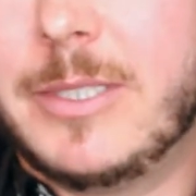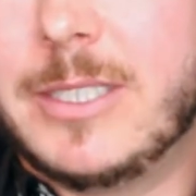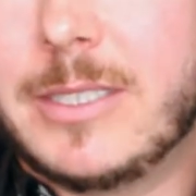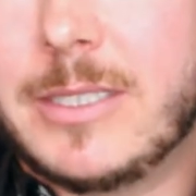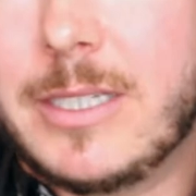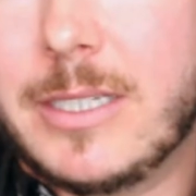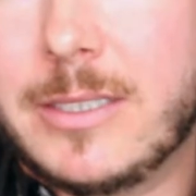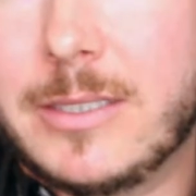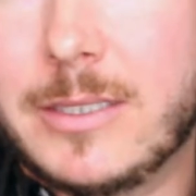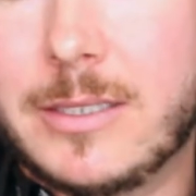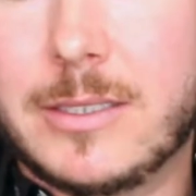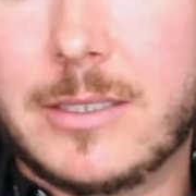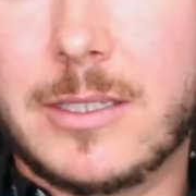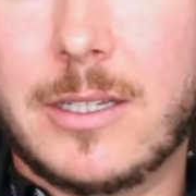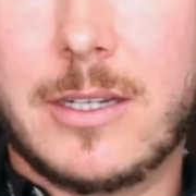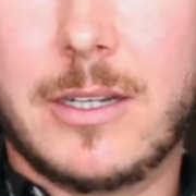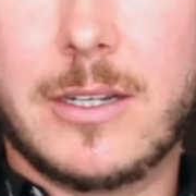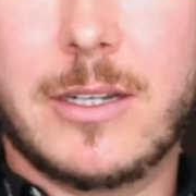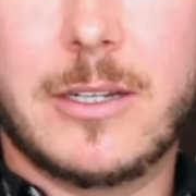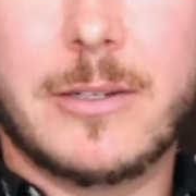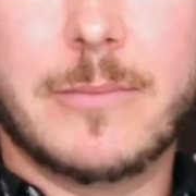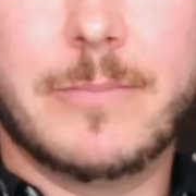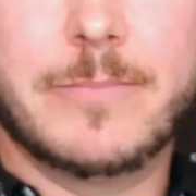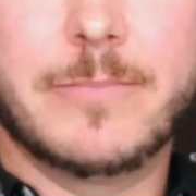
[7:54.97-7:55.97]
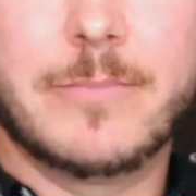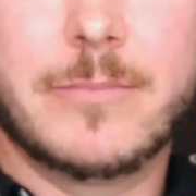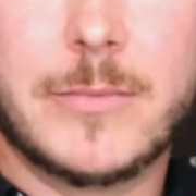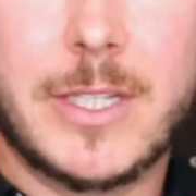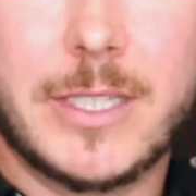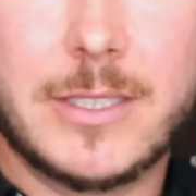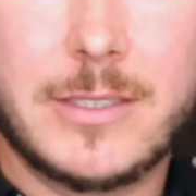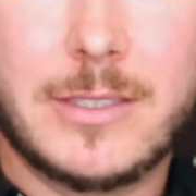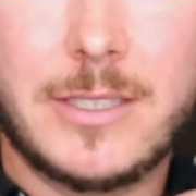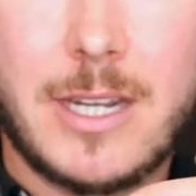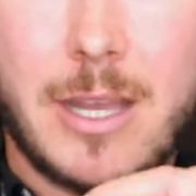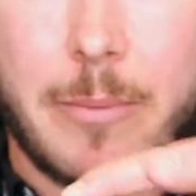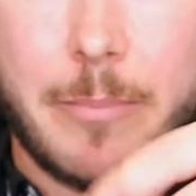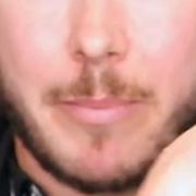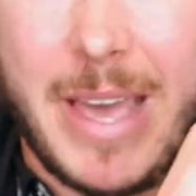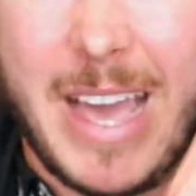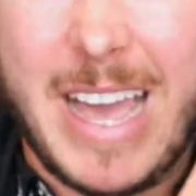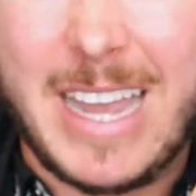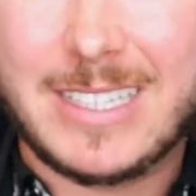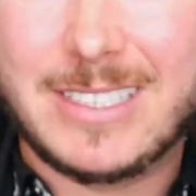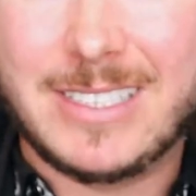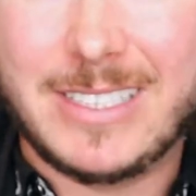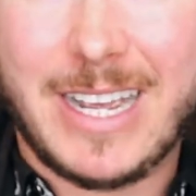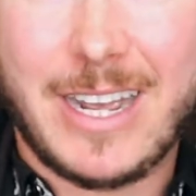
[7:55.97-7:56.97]
zest. It's not
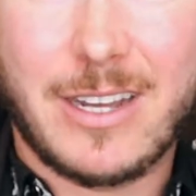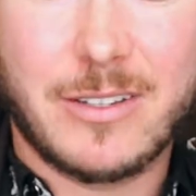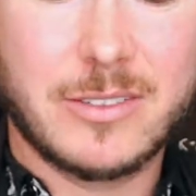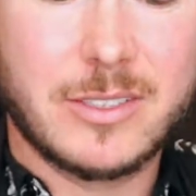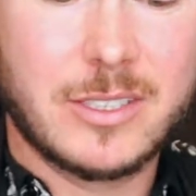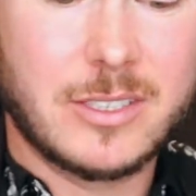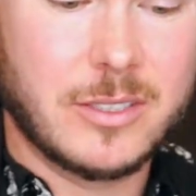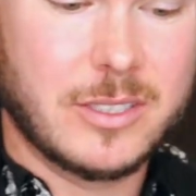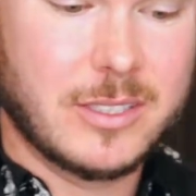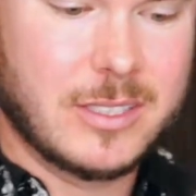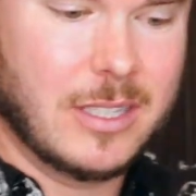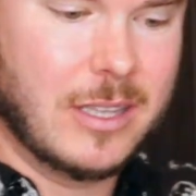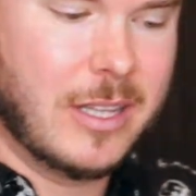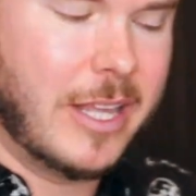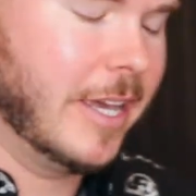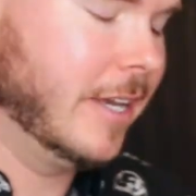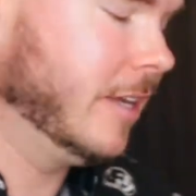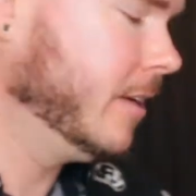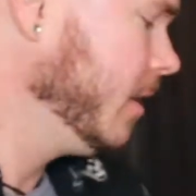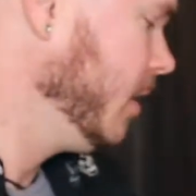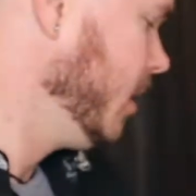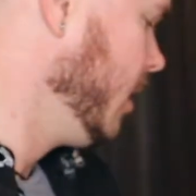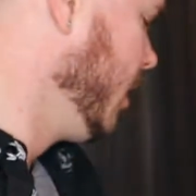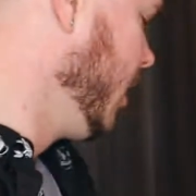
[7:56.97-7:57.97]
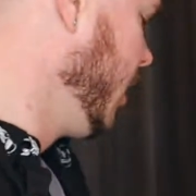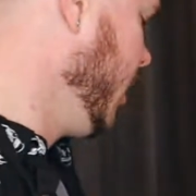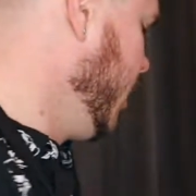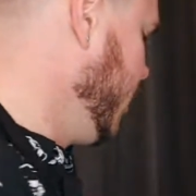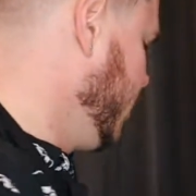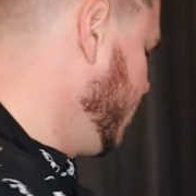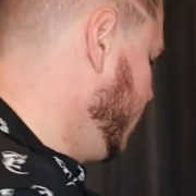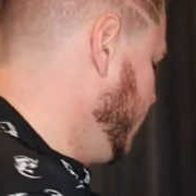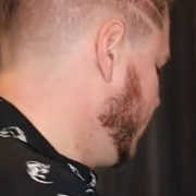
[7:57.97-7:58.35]
packed down, so it's light. So